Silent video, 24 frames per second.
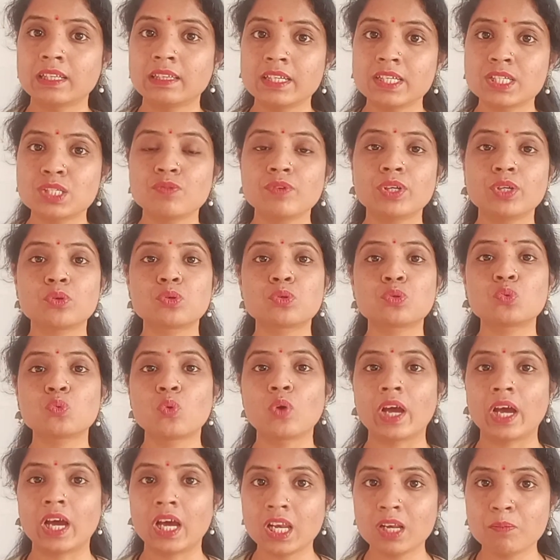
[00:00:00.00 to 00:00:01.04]
this video to
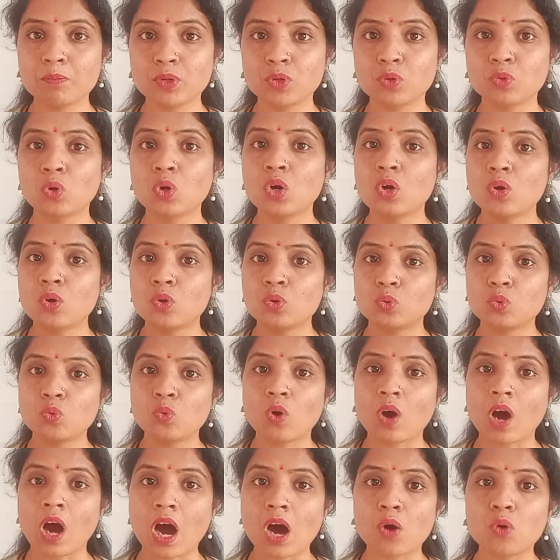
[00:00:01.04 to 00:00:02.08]
help you
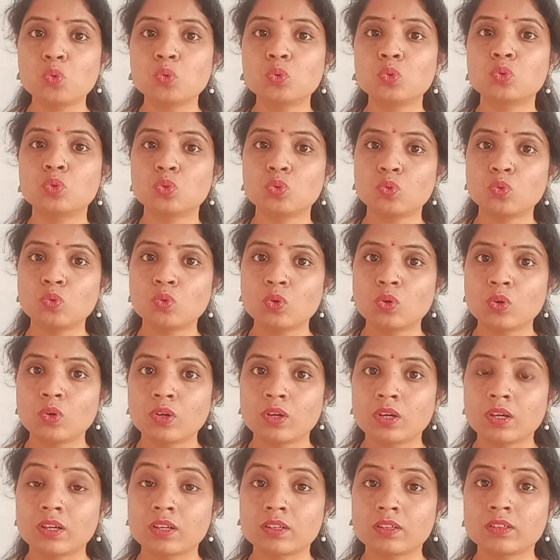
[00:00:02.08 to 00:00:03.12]
to how
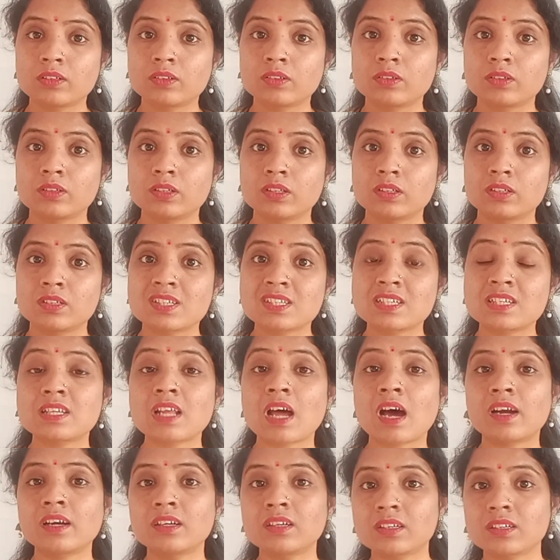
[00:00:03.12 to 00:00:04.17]
to
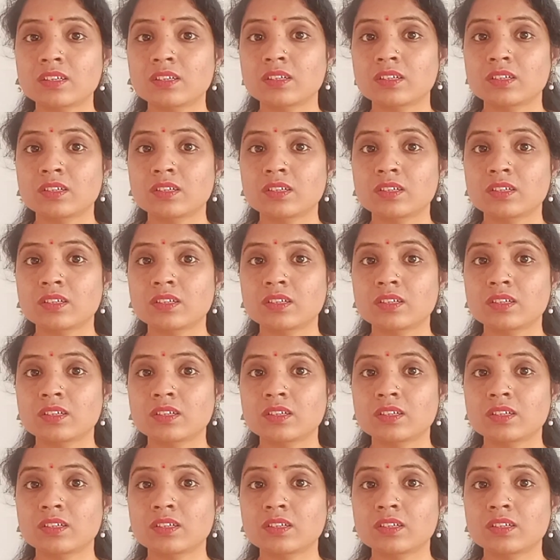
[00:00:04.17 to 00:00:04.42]
start,